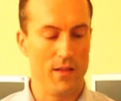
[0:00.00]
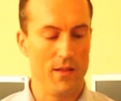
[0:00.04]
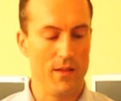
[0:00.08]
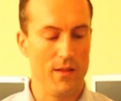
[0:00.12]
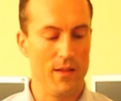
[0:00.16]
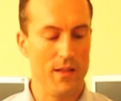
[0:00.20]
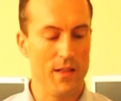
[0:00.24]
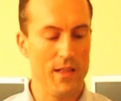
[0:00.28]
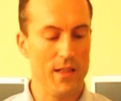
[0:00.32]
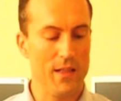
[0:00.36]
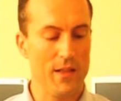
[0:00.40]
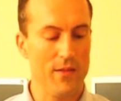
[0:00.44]

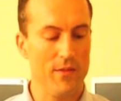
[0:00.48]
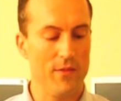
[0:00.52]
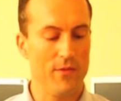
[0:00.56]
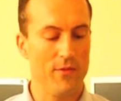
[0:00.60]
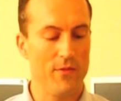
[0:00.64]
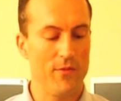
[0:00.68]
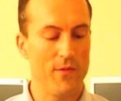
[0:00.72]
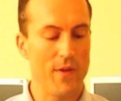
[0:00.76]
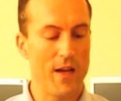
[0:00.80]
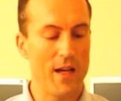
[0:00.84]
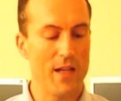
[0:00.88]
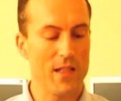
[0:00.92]
The
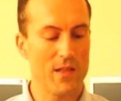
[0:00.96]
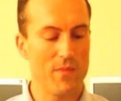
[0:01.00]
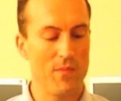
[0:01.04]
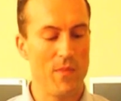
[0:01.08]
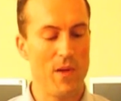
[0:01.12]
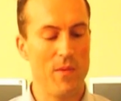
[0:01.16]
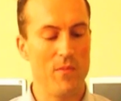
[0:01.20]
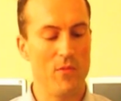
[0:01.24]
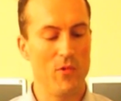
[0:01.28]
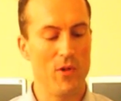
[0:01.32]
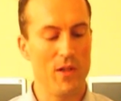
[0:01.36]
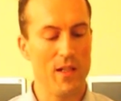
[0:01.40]
fast
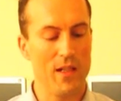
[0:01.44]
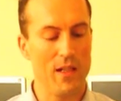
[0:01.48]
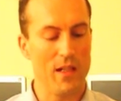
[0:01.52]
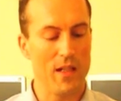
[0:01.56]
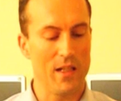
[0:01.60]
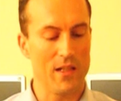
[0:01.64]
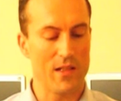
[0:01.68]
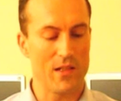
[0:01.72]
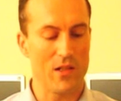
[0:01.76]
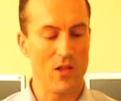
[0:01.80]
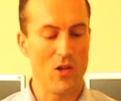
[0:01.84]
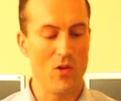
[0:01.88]
memory
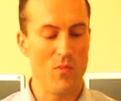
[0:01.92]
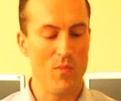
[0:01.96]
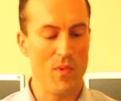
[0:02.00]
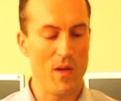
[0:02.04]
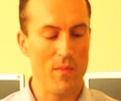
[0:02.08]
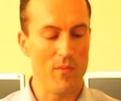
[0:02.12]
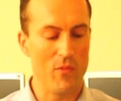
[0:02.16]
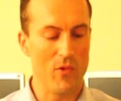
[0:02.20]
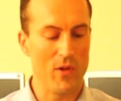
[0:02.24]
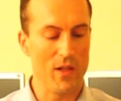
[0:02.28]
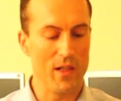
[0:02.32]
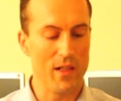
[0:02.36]
and slow
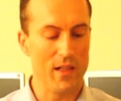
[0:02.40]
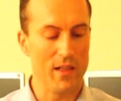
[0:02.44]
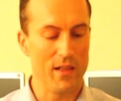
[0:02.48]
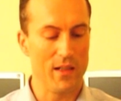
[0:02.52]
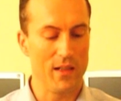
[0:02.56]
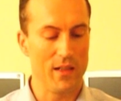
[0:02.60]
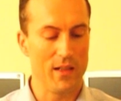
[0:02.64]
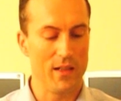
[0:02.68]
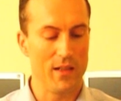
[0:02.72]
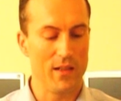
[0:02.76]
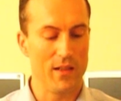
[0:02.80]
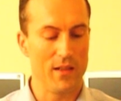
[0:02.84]
memory
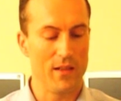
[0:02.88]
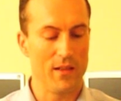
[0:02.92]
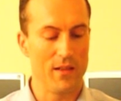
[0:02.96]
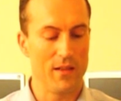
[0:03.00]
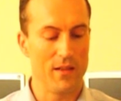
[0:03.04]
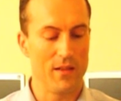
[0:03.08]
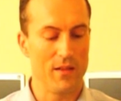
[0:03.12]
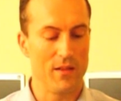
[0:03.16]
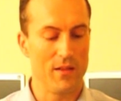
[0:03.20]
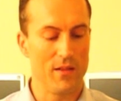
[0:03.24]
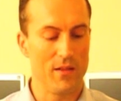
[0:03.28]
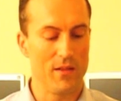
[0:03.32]

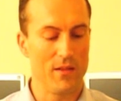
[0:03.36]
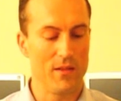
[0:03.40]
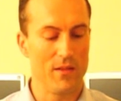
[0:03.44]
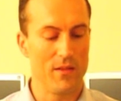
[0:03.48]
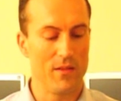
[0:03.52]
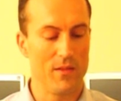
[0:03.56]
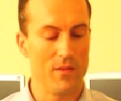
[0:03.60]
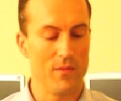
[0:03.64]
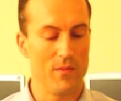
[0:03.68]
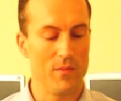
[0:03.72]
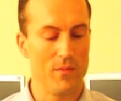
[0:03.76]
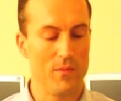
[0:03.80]

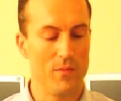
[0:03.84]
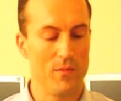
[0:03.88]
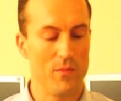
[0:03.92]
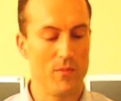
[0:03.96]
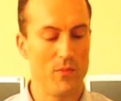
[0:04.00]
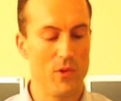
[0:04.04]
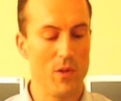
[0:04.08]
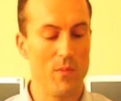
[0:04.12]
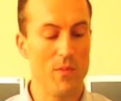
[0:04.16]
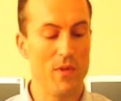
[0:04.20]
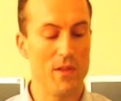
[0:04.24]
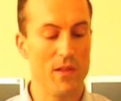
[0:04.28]

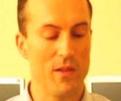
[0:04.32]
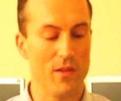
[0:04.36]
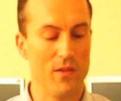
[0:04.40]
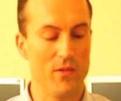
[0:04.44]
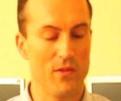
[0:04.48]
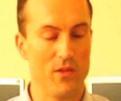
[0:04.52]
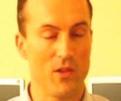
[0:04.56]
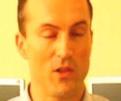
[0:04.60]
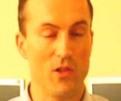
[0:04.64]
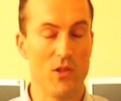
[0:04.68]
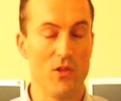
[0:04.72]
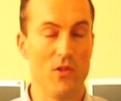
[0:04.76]

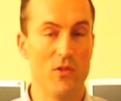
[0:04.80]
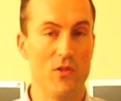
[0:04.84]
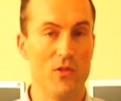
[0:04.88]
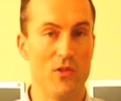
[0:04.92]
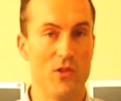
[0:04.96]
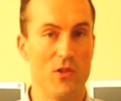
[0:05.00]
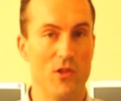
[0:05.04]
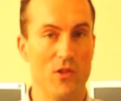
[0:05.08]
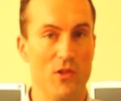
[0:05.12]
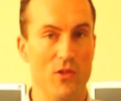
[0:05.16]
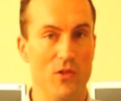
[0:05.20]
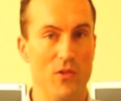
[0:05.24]
primitives are
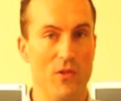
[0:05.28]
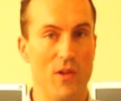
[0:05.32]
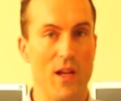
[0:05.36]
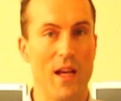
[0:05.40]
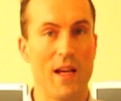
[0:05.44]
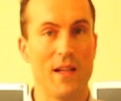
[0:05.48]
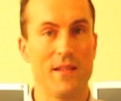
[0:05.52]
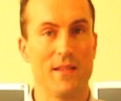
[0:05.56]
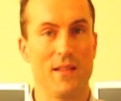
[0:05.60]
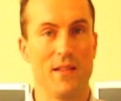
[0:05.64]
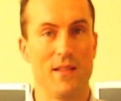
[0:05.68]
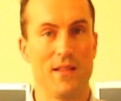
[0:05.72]
used to
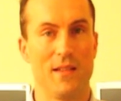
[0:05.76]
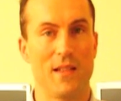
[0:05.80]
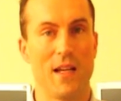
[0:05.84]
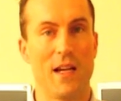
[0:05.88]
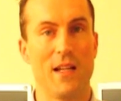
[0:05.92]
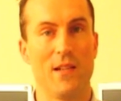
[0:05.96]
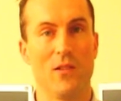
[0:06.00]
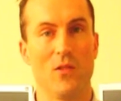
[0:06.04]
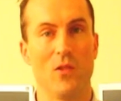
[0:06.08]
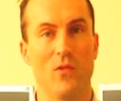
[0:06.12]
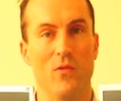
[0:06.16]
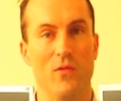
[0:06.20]
access
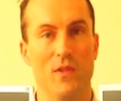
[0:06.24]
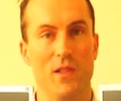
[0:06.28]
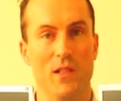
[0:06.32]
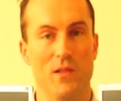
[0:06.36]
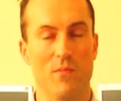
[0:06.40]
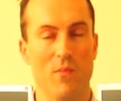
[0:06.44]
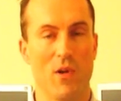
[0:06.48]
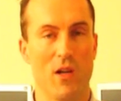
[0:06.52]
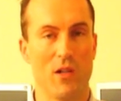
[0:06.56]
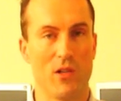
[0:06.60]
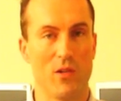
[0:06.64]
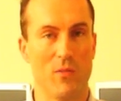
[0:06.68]
data off these
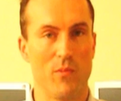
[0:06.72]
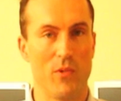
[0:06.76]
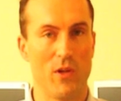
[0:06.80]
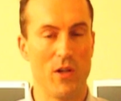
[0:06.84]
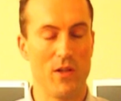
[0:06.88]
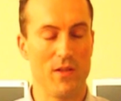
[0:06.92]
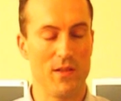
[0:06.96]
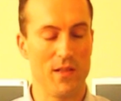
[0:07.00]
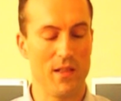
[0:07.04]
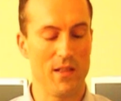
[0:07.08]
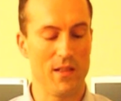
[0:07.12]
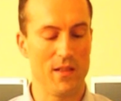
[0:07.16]

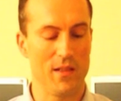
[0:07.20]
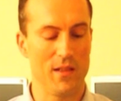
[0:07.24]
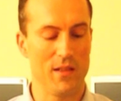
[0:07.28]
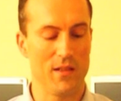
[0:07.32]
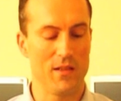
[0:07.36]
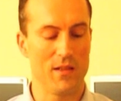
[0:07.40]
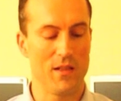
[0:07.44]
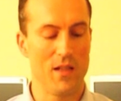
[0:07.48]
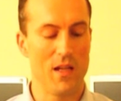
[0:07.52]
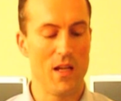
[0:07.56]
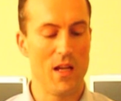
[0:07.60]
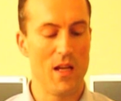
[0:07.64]

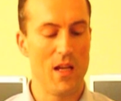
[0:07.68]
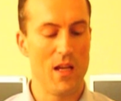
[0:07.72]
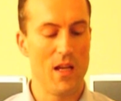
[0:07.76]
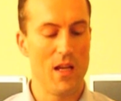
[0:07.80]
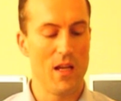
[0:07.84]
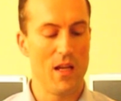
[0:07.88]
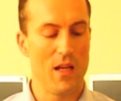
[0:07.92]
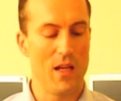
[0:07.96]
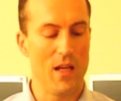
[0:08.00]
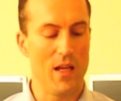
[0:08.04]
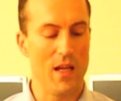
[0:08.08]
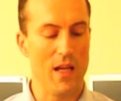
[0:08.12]
microprocessors,
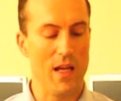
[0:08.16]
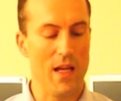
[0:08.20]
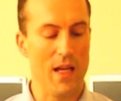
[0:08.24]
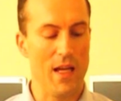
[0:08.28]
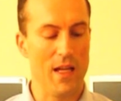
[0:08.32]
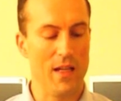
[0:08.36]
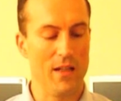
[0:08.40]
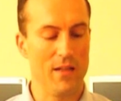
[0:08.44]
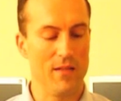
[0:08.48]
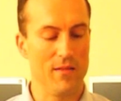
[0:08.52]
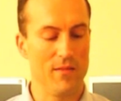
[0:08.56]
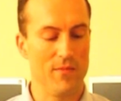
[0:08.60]

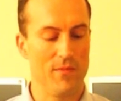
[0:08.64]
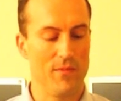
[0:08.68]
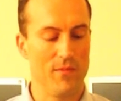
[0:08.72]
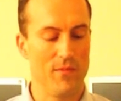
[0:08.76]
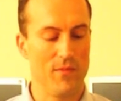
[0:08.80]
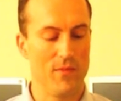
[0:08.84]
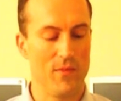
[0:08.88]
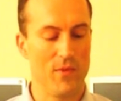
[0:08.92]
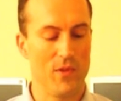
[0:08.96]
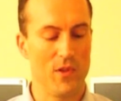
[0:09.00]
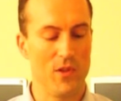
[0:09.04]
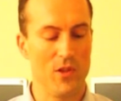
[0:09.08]
and
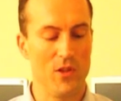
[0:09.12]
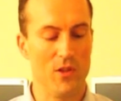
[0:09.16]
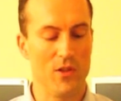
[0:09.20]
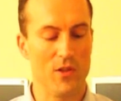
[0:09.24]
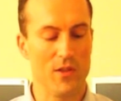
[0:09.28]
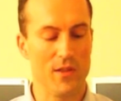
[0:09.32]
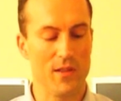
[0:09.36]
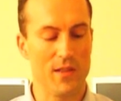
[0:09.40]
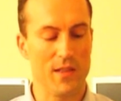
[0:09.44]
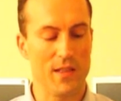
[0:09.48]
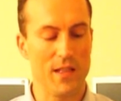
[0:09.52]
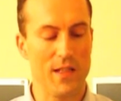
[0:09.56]
you
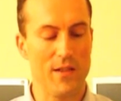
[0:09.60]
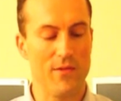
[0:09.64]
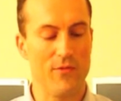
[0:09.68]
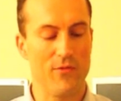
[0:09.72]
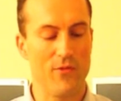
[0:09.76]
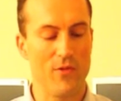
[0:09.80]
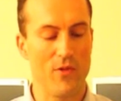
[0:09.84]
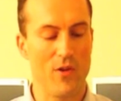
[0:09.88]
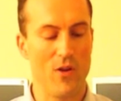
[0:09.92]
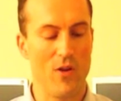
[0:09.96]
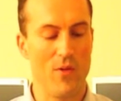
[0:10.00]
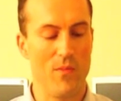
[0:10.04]
can see
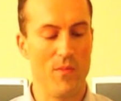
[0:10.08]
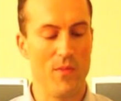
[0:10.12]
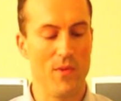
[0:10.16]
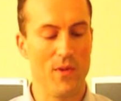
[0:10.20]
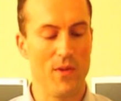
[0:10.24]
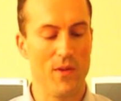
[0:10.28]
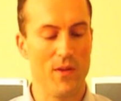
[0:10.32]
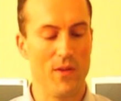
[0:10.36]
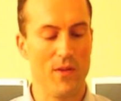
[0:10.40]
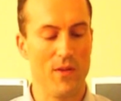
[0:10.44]
from